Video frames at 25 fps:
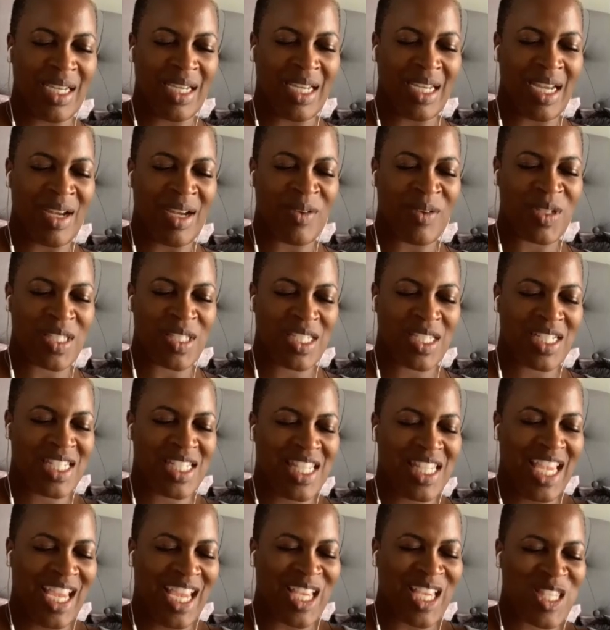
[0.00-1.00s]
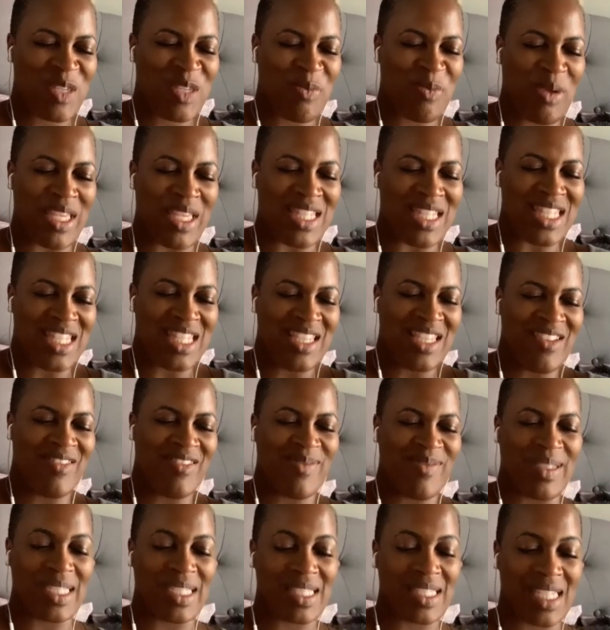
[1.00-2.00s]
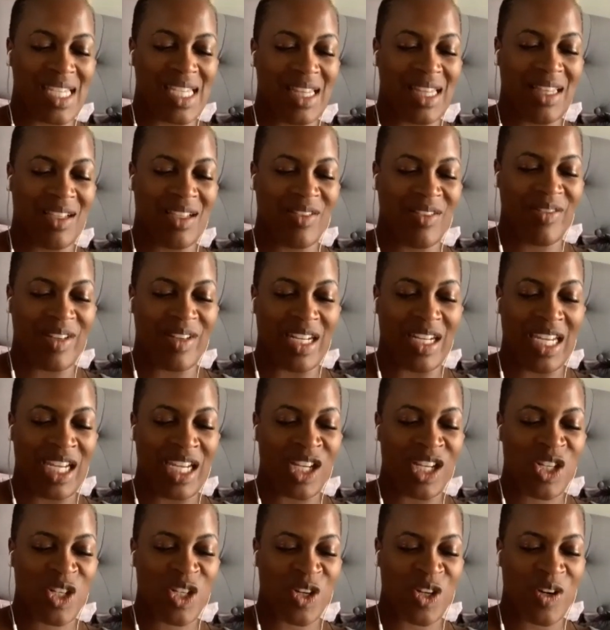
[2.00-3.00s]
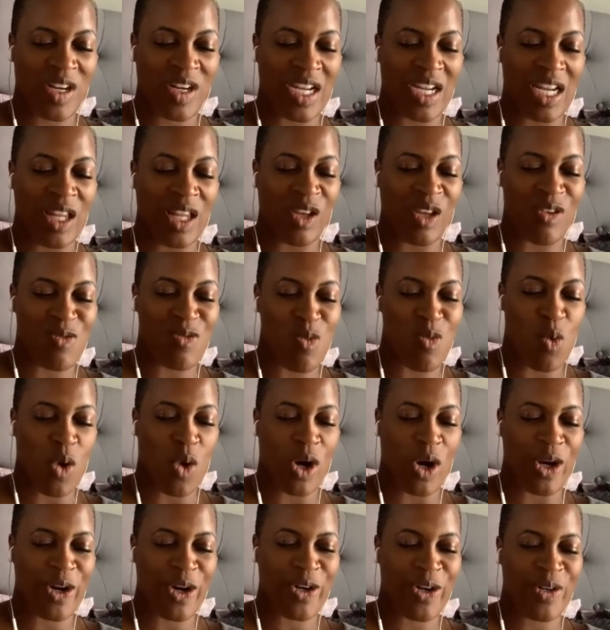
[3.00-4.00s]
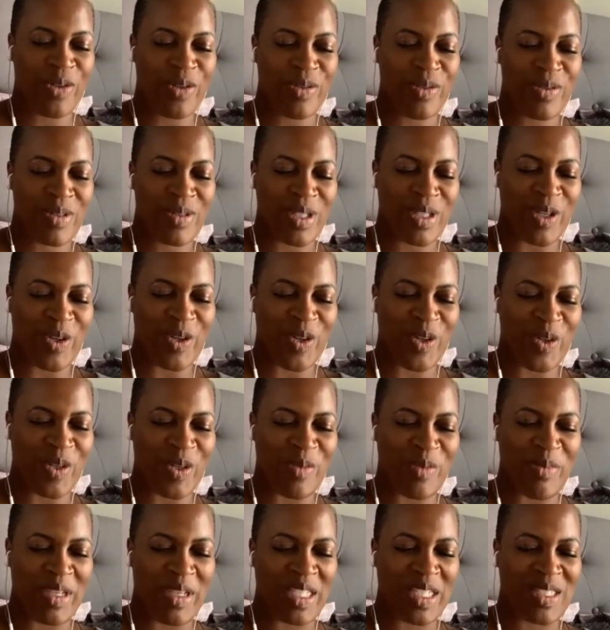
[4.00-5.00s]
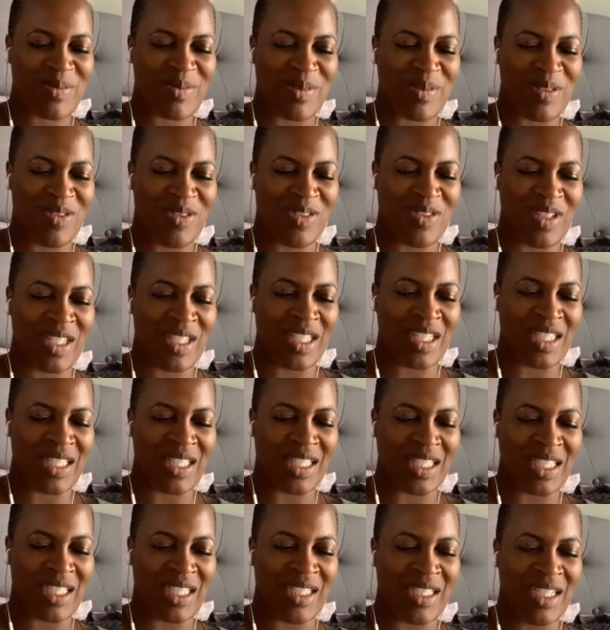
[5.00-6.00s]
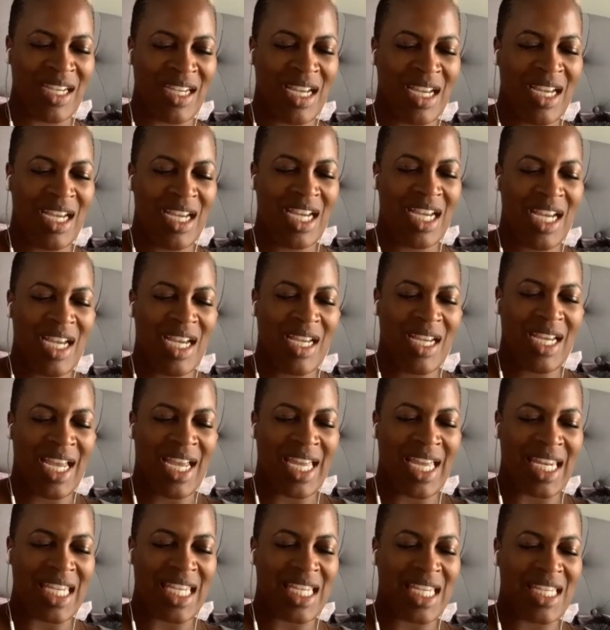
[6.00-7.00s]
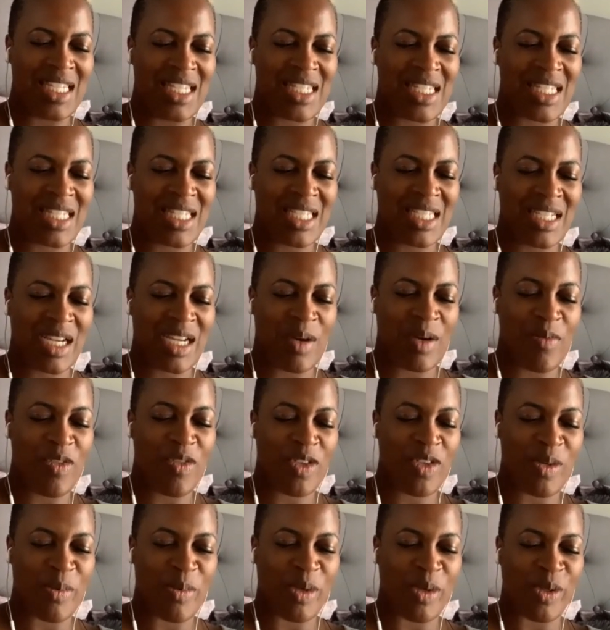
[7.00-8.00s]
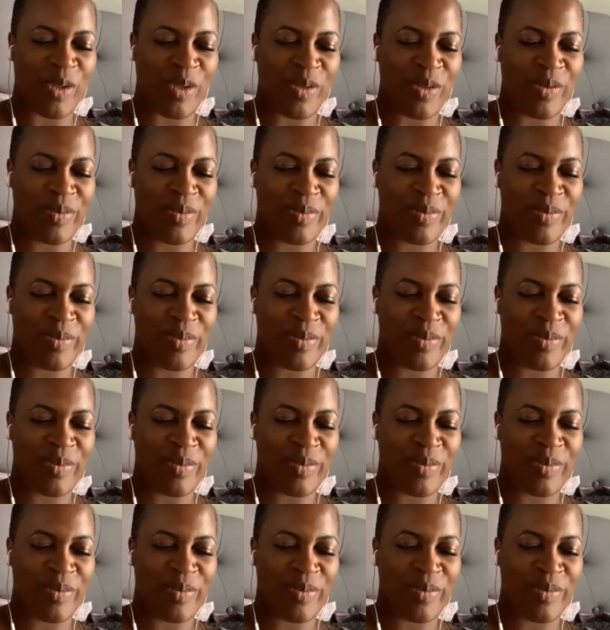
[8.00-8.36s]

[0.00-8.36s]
I was going to say expensive because I love nature and I love water. So it makes me feel at ease, comfortable.